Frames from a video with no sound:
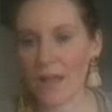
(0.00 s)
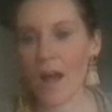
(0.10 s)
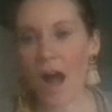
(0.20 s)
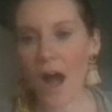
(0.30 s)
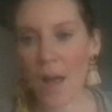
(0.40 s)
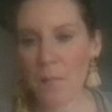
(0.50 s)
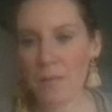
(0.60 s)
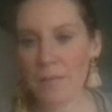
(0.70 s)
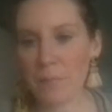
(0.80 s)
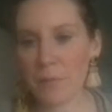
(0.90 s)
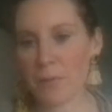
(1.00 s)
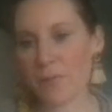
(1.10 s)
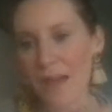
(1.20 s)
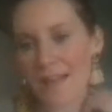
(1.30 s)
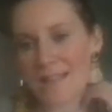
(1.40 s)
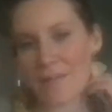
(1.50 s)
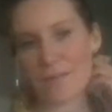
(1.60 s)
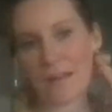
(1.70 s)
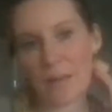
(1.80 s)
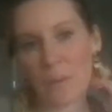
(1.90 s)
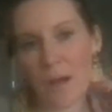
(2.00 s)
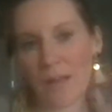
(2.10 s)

I am living proof of that. Definitely a work